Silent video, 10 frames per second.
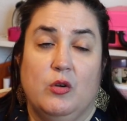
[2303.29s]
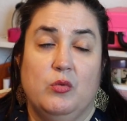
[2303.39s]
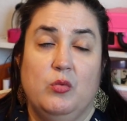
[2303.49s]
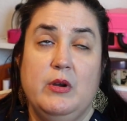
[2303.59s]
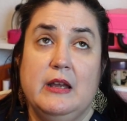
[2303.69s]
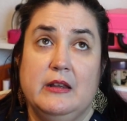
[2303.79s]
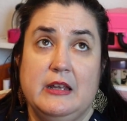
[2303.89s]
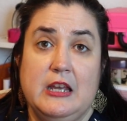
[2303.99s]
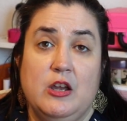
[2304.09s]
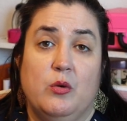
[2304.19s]

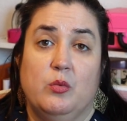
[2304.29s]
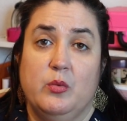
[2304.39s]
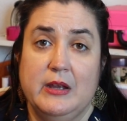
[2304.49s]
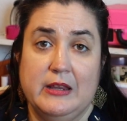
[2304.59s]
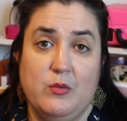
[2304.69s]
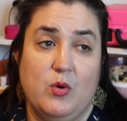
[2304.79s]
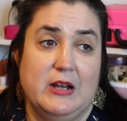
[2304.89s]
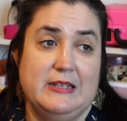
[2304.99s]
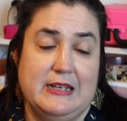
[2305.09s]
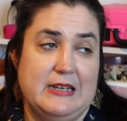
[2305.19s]
really, really
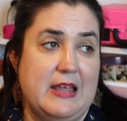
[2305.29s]
wanted.